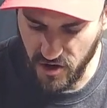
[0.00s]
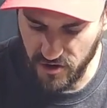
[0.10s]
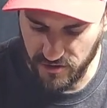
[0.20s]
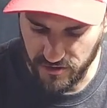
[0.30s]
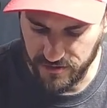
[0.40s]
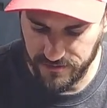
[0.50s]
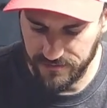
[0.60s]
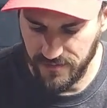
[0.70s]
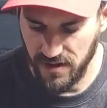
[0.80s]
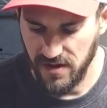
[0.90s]
Gardner
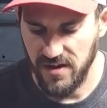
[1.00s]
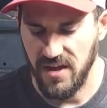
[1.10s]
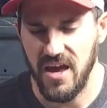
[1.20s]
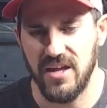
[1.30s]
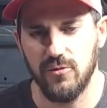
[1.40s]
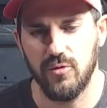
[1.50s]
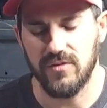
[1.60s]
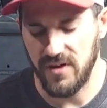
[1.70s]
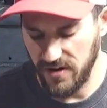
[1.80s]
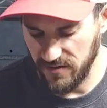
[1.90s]
at
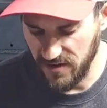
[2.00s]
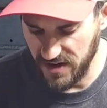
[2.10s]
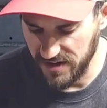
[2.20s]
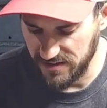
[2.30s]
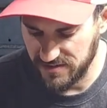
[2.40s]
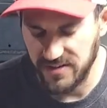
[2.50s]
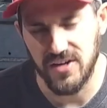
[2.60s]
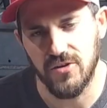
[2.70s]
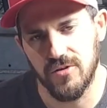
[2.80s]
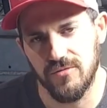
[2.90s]
North Carolina
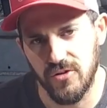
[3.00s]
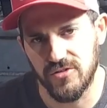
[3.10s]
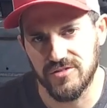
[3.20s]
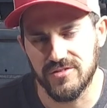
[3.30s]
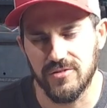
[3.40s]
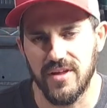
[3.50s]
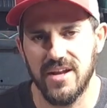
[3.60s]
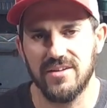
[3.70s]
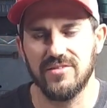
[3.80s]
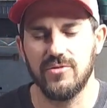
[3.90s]
State University. So
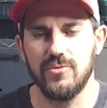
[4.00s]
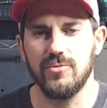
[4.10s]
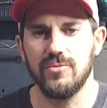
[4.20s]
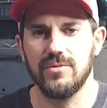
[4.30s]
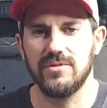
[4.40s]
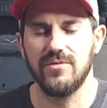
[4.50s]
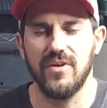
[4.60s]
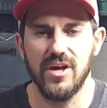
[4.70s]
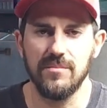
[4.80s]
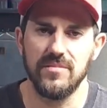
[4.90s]
that is who
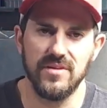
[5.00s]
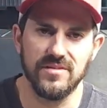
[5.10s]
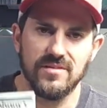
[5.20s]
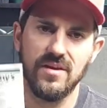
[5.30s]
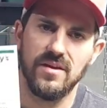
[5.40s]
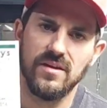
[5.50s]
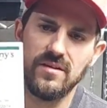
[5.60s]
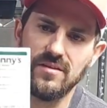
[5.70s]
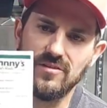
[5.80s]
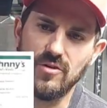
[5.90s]
developed this
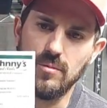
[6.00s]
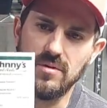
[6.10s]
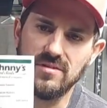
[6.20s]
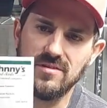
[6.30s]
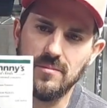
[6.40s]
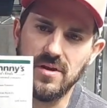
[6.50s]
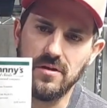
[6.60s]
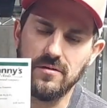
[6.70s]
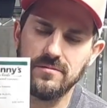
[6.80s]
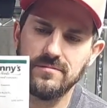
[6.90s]
determinate
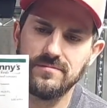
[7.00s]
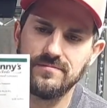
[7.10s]
tomato.